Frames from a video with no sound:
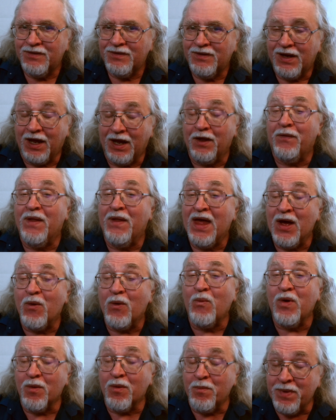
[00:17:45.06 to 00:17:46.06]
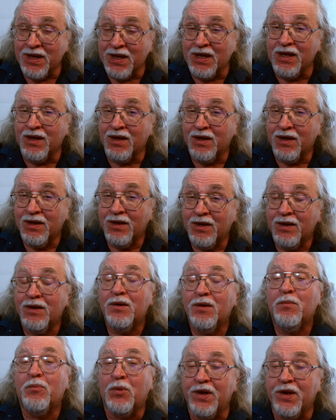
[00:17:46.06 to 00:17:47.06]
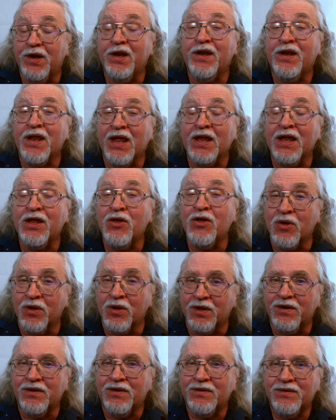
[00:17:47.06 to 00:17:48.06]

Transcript: And that will be pretty dang good.